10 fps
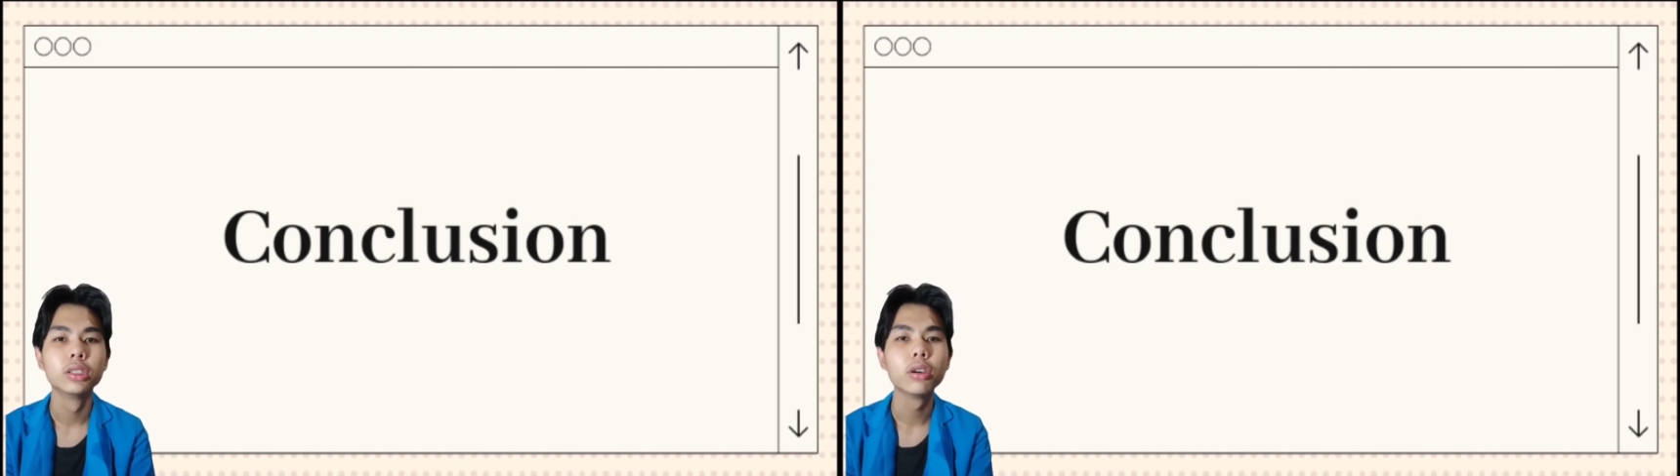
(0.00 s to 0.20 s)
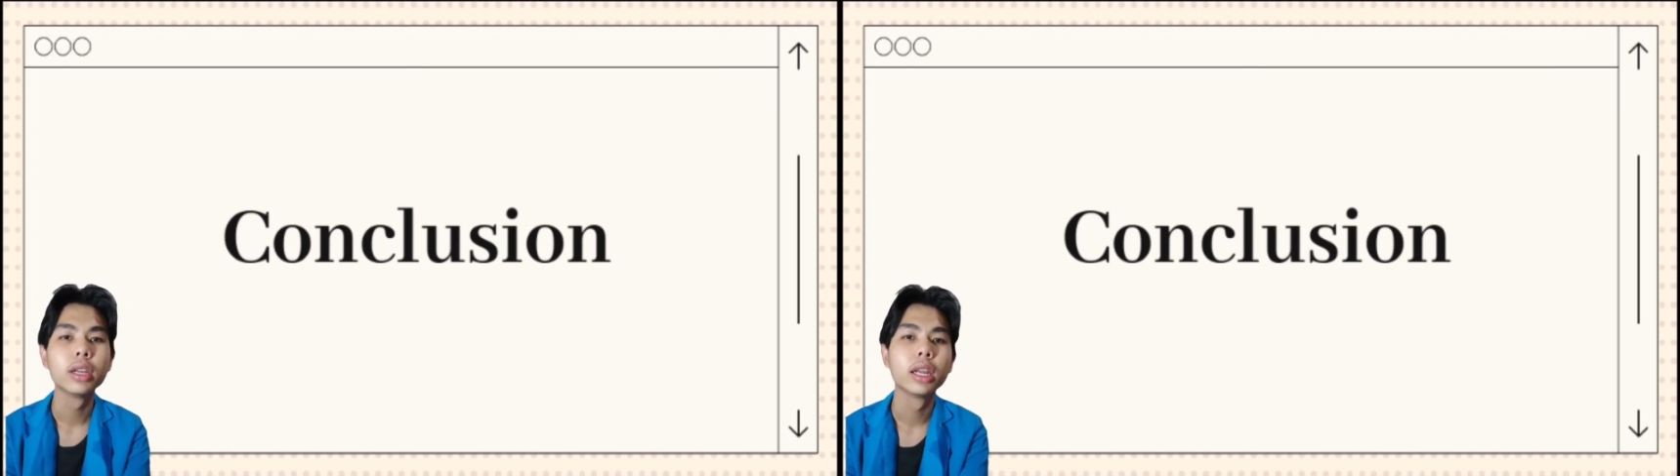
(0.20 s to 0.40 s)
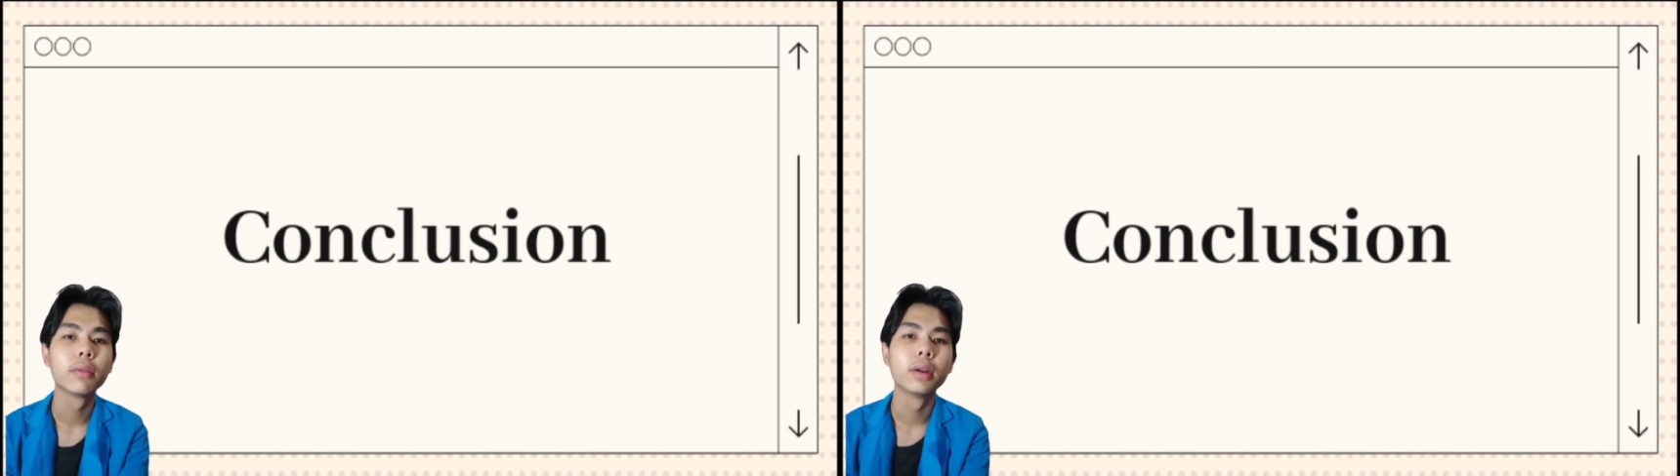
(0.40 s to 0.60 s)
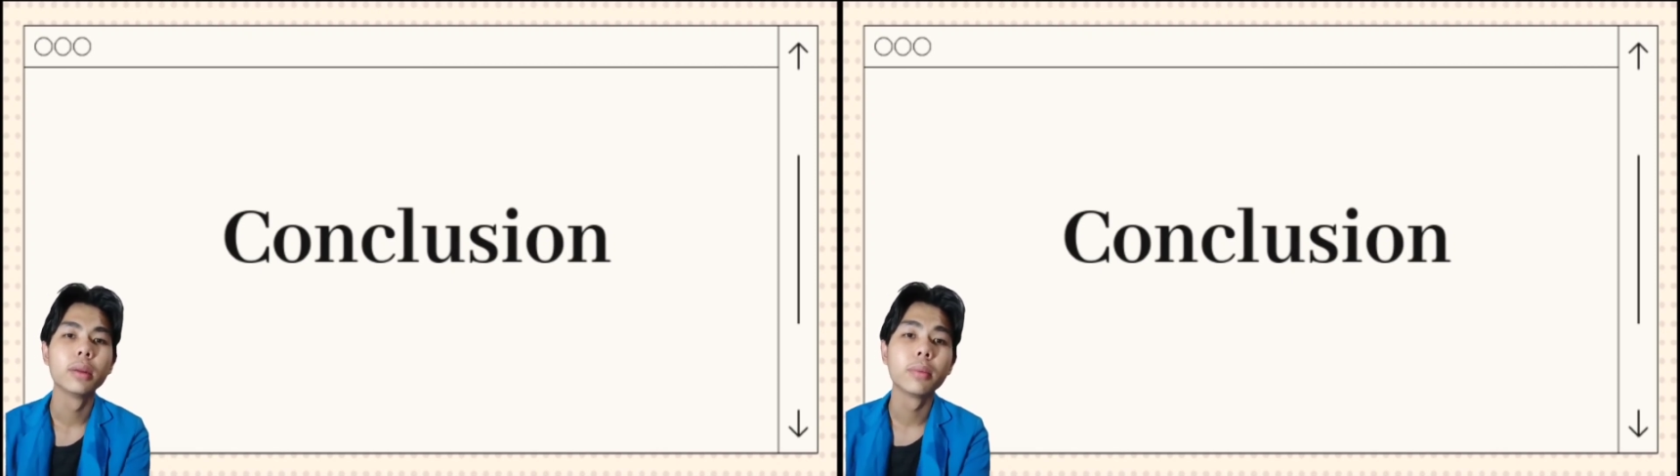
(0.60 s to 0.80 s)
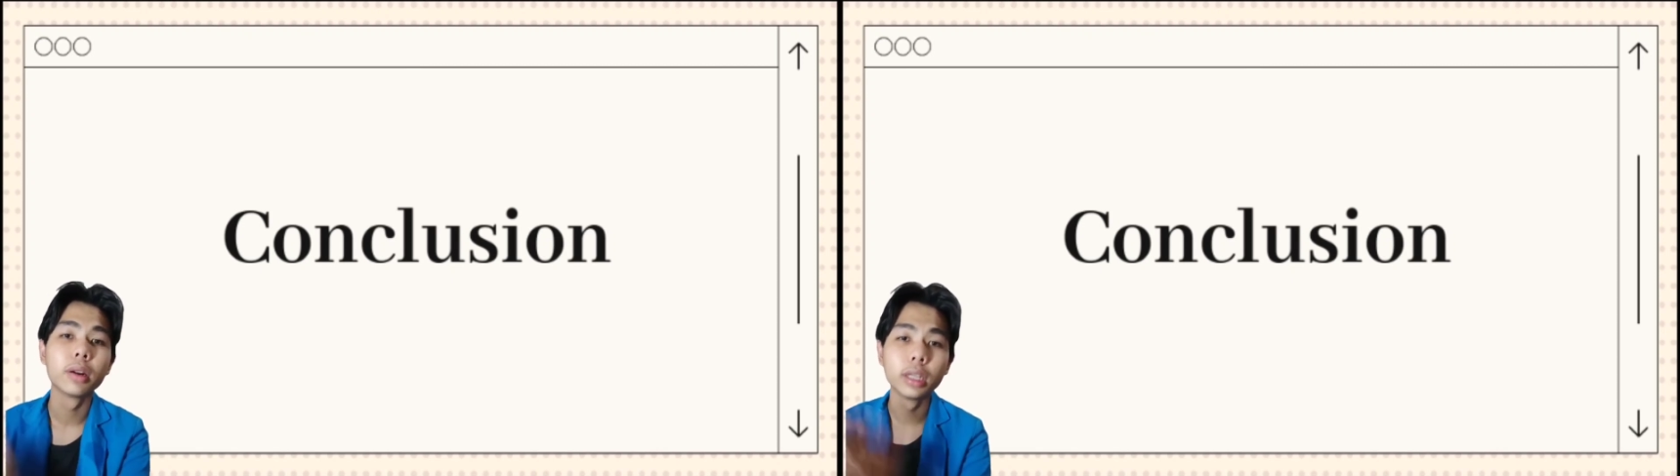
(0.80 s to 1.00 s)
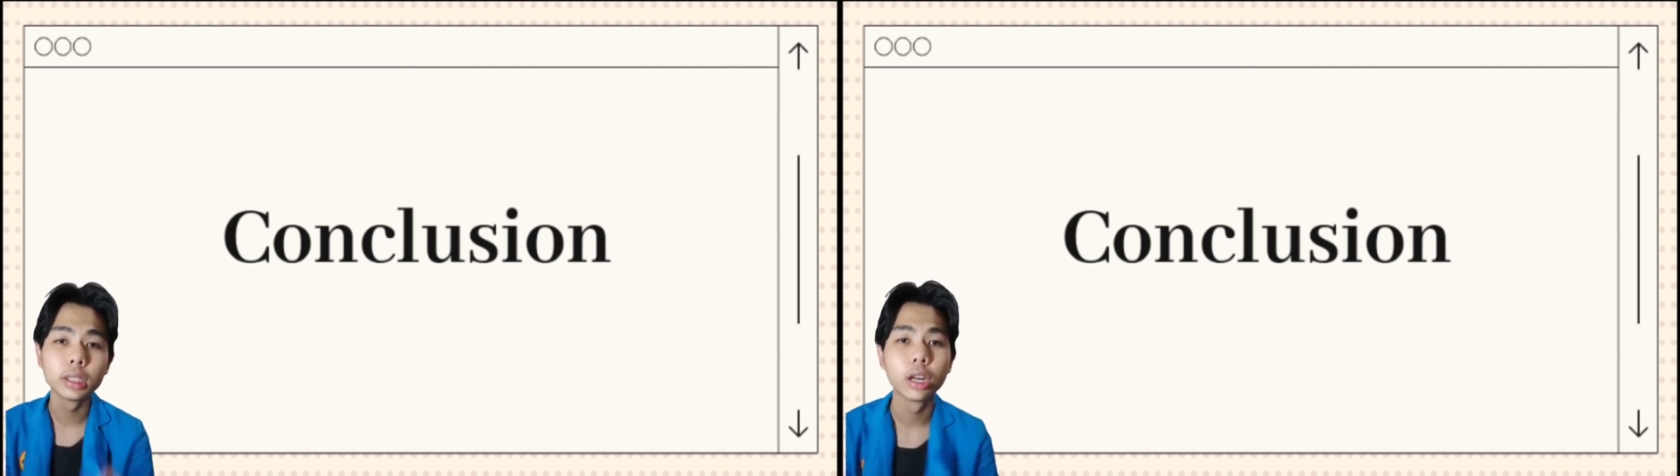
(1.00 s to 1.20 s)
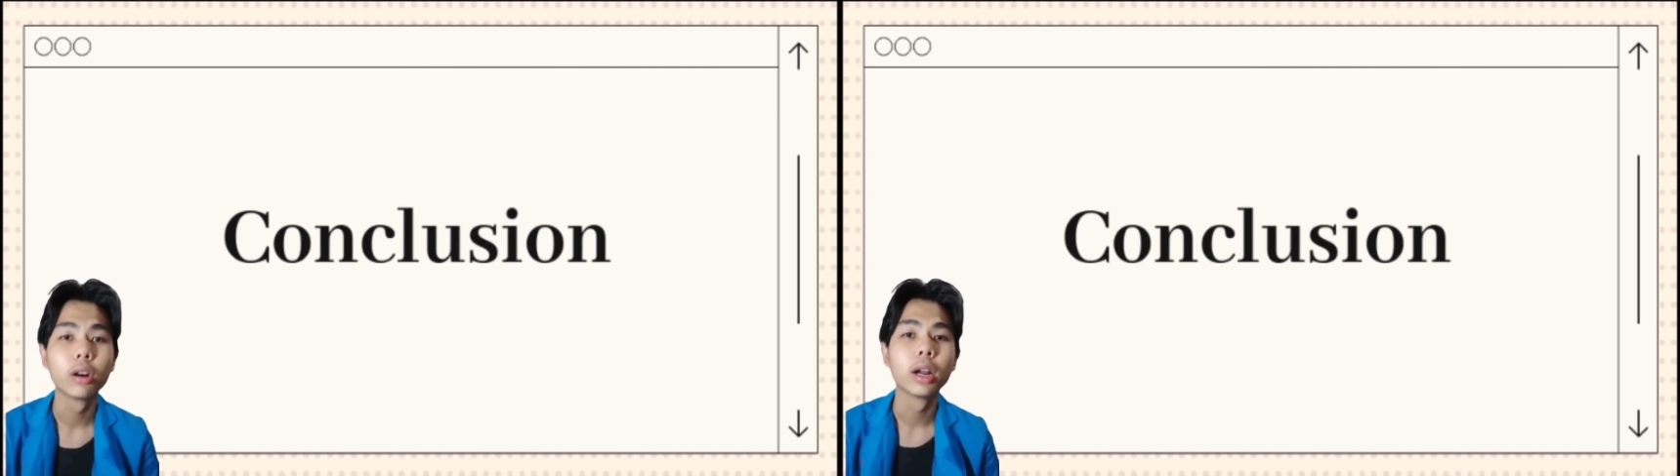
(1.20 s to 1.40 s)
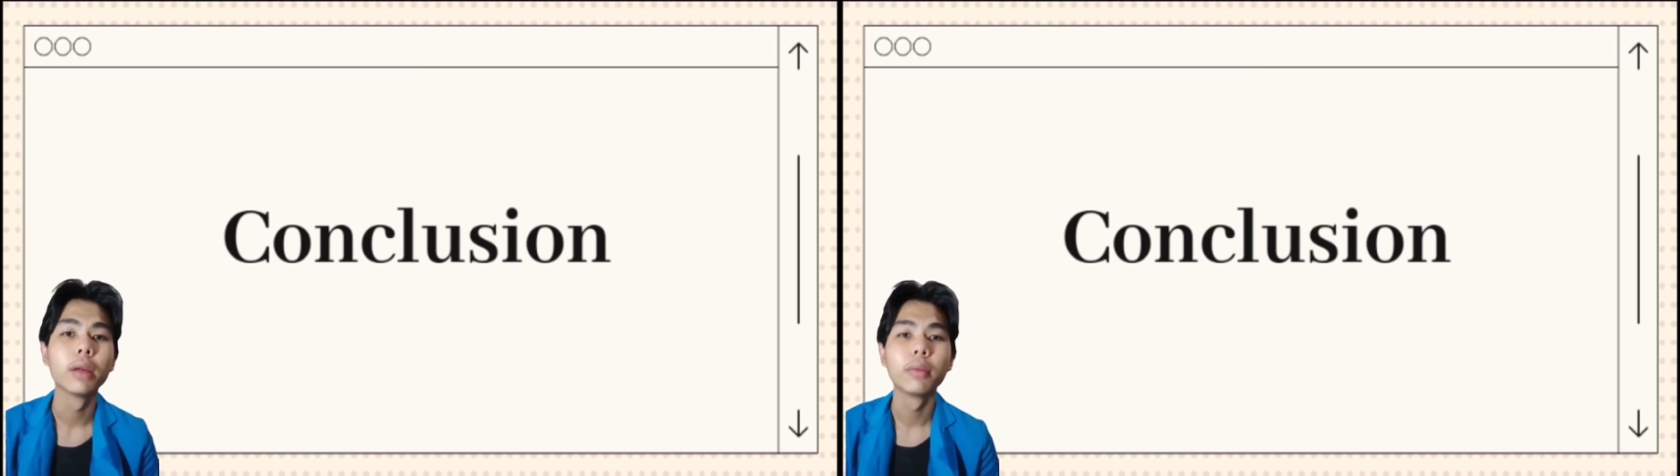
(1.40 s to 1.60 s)
So in every
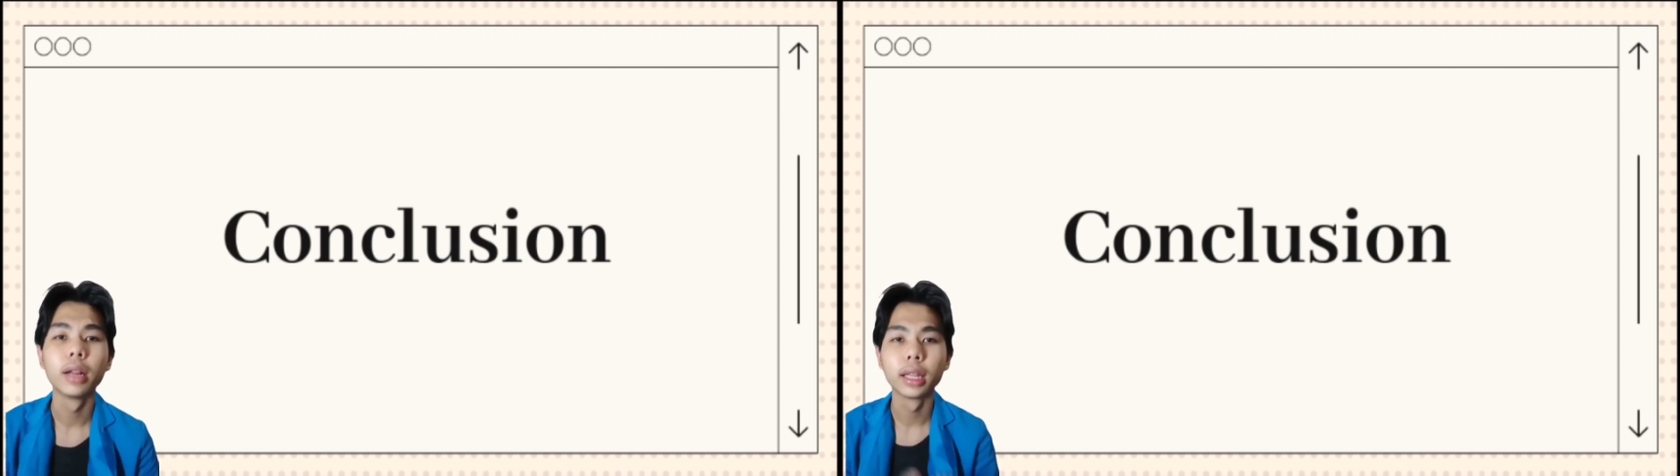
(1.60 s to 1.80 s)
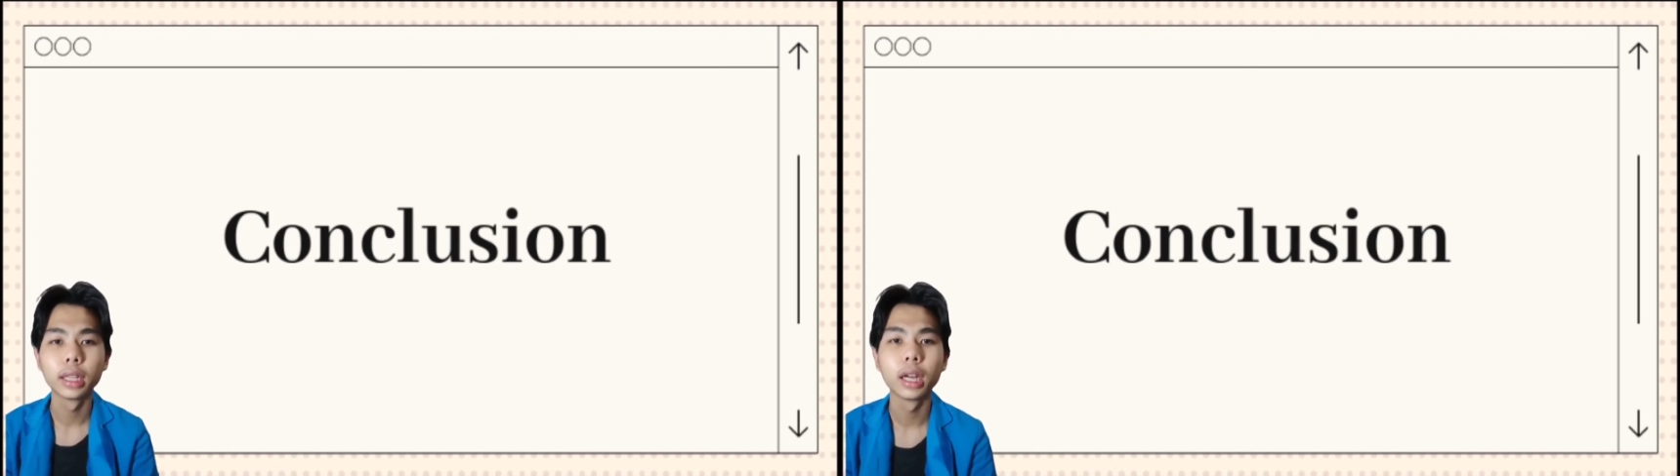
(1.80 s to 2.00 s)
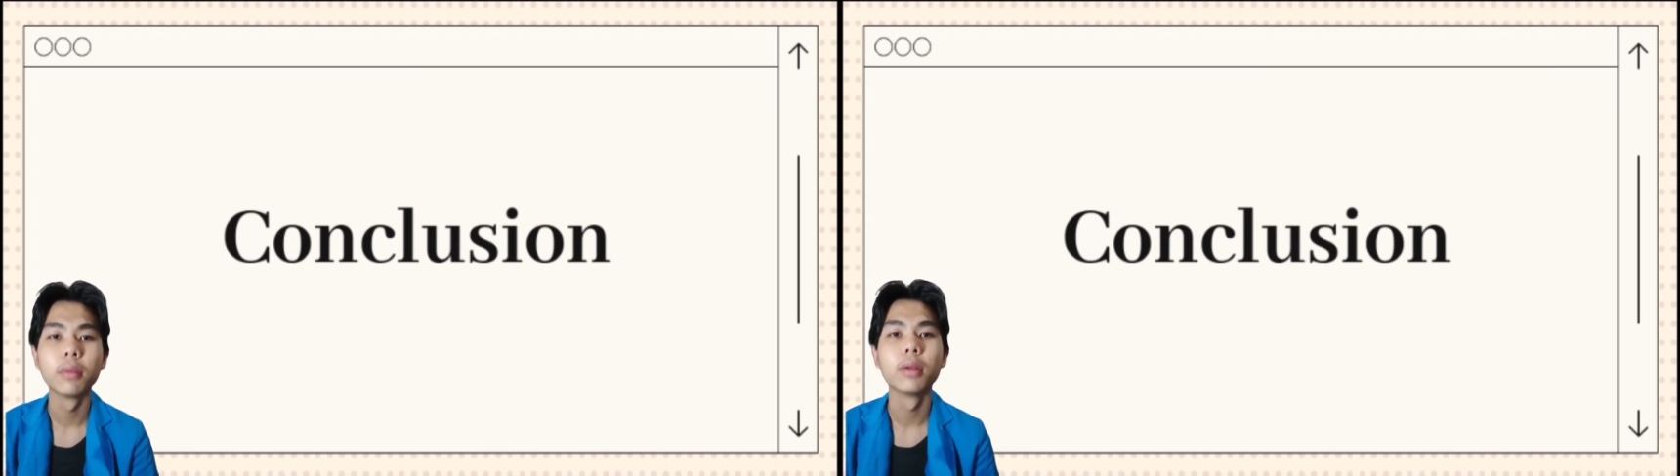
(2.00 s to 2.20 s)
pronounce or every letter,